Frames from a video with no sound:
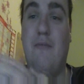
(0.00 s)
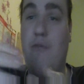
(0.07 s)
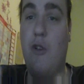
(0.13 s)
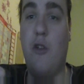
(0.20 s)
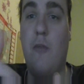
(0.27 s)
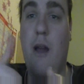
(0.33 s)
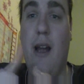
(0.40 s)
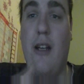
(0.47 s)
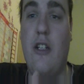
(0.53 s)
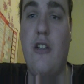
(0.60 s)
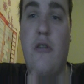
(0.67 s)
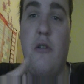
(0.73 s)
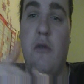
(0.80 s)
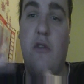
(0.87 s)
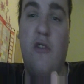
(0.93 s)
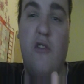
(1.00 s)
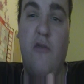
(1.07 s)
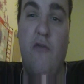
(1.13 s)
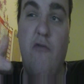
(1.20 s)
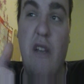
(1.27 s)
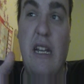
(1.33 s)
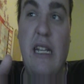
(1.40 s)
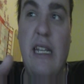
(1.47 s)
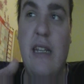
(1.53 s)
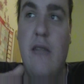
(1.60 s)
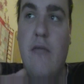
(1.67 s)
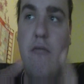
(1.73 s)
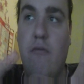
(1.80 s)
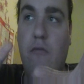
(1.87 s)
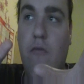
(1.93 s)
good match, there was nothing really,
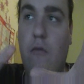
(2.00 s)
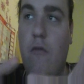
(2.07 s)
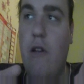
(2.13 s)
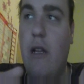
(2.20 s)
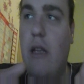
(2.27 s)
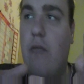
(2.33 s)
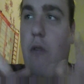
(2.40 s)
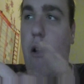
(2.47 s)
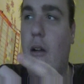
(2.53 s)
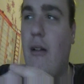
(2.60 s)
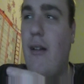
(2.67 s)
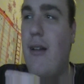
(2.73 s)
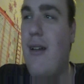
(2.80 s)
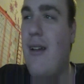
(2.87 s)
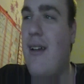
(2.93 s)
really wrong.